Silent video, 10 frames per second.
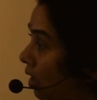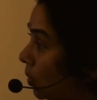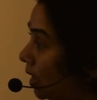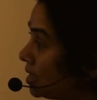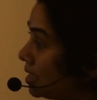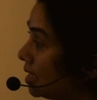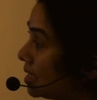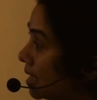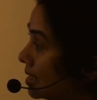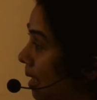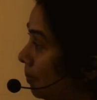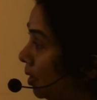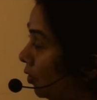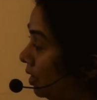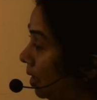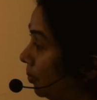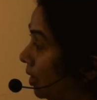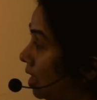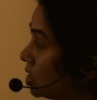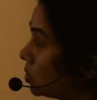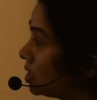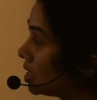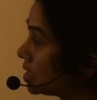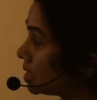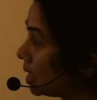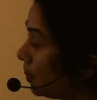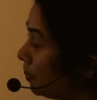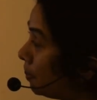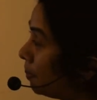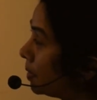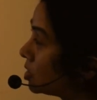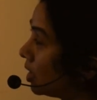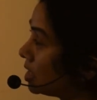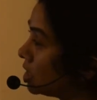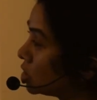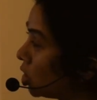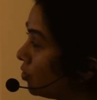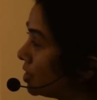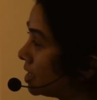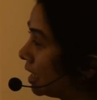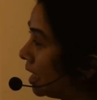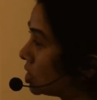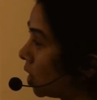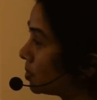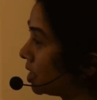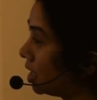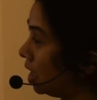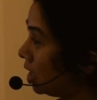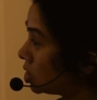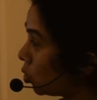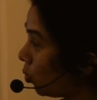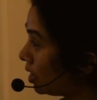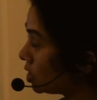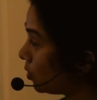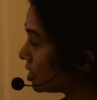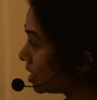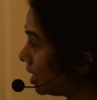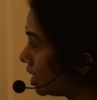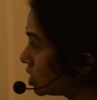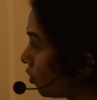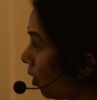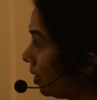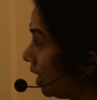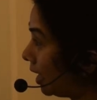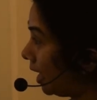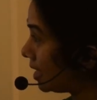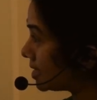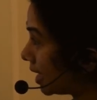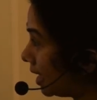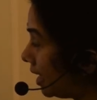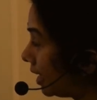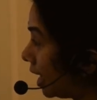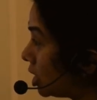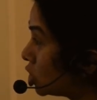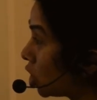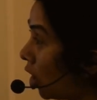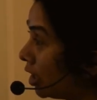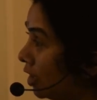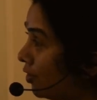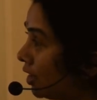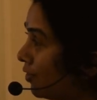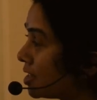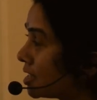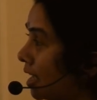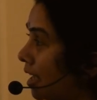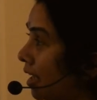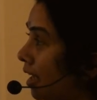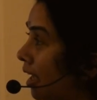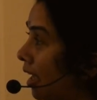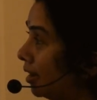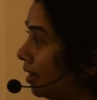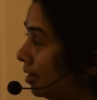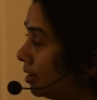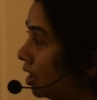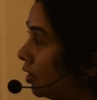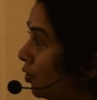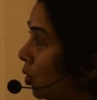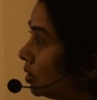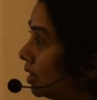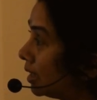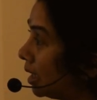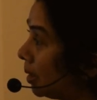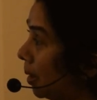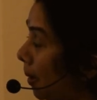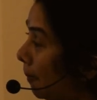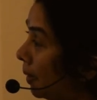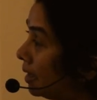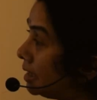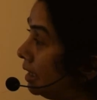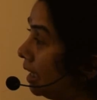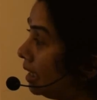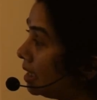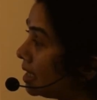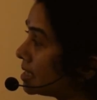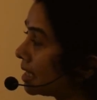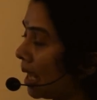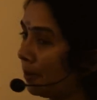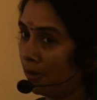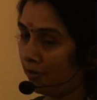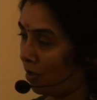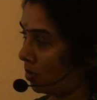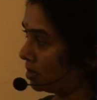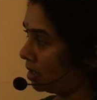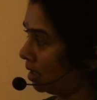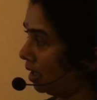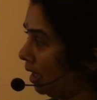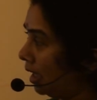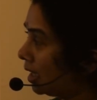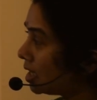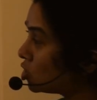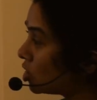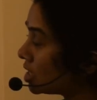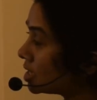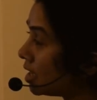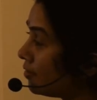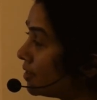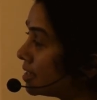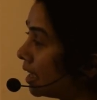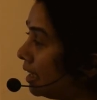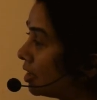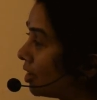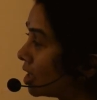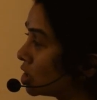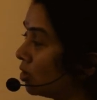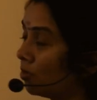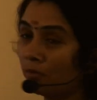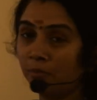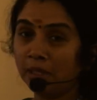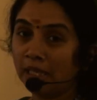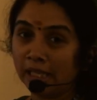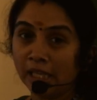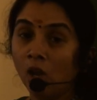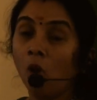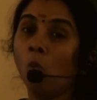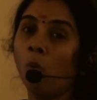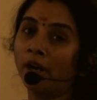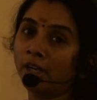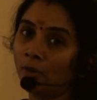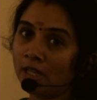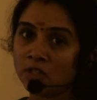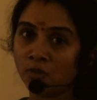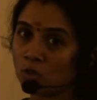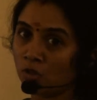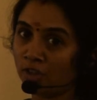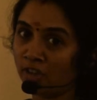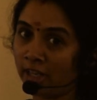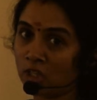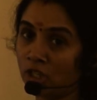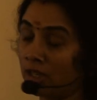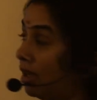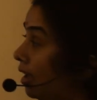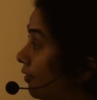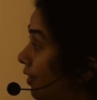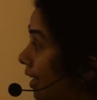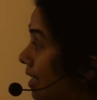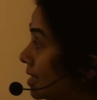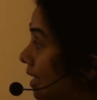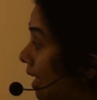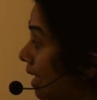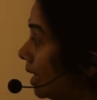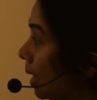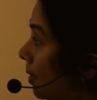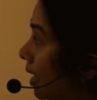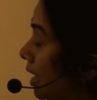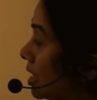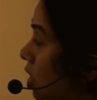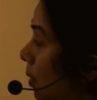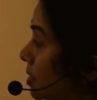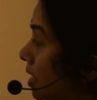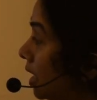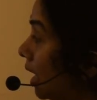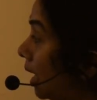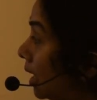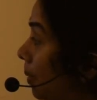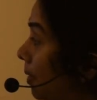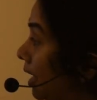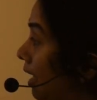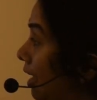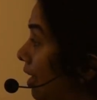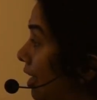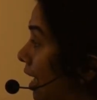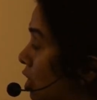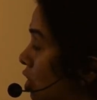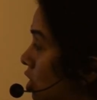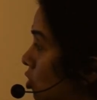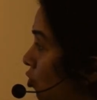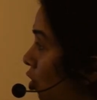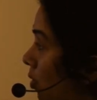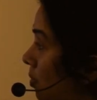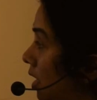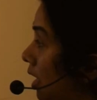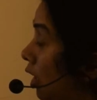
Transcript: you can see this example over here. So this is a picturization of physical adsorption. So once first layer is formed, again second layer can join with the first layer, then third, fourth, like that. Multi-layers can be formed. It is just a physical interaction, merely van der Waals force of attraction. Whereas in chemical adsorption, a chemical reaction is formed.